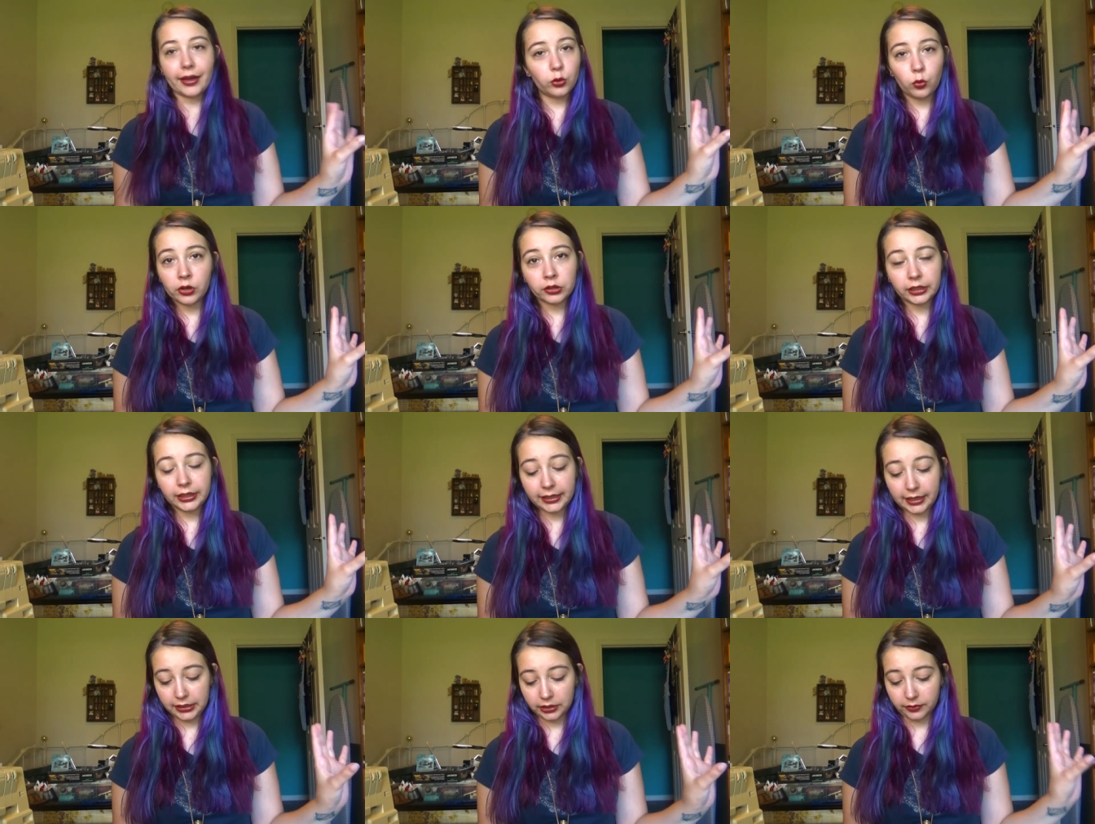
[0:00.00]
I don't want to need
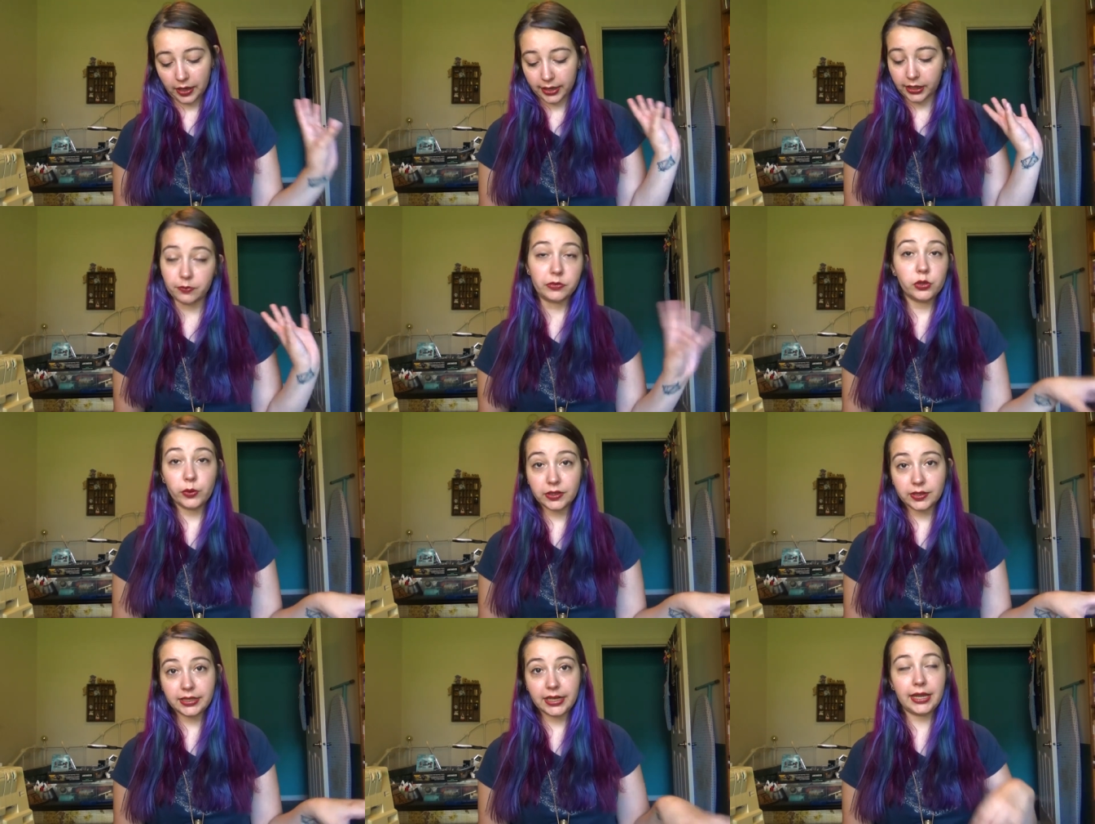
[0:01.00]
any of that. I'm doing
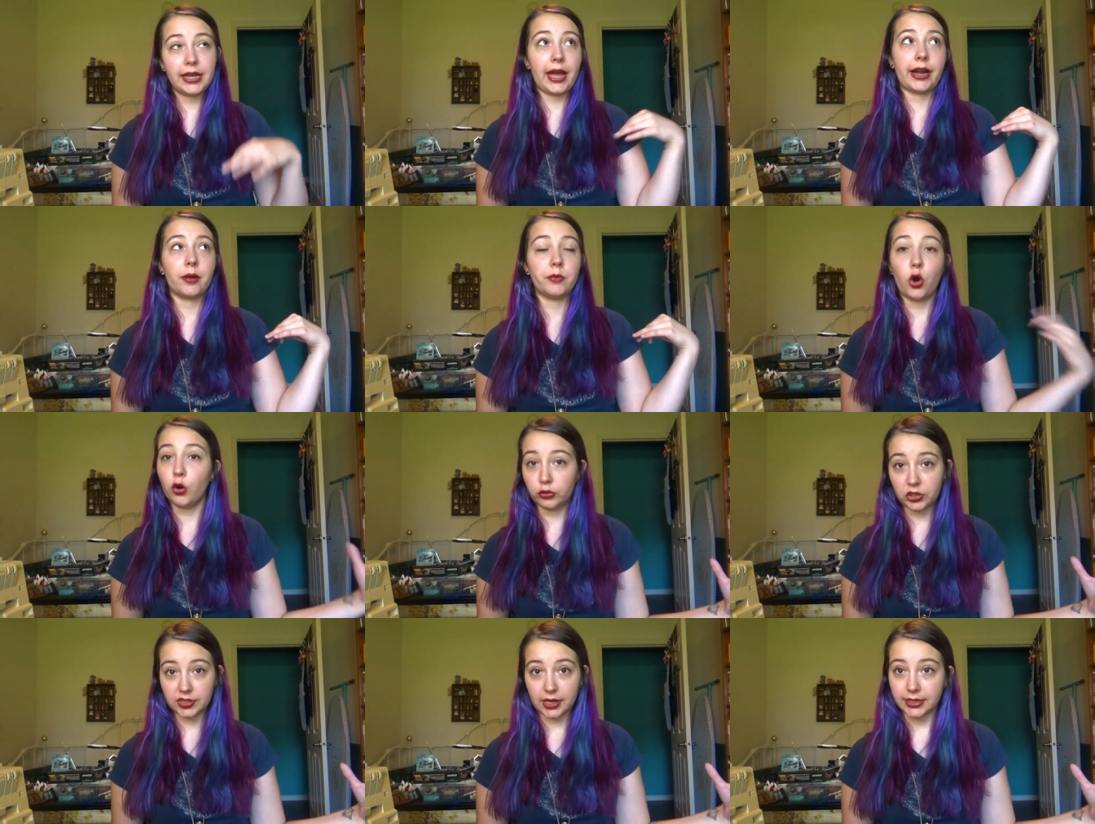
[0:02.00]
C and I'm
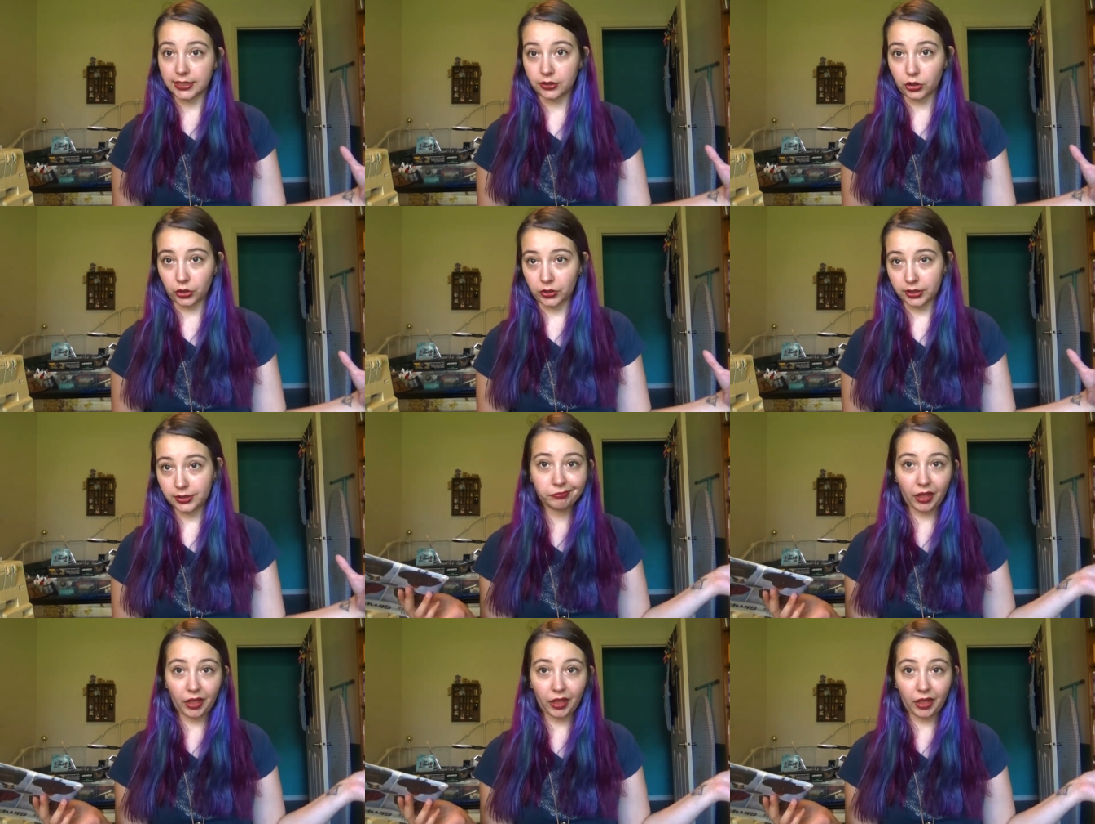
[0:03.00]
oversizing the hood.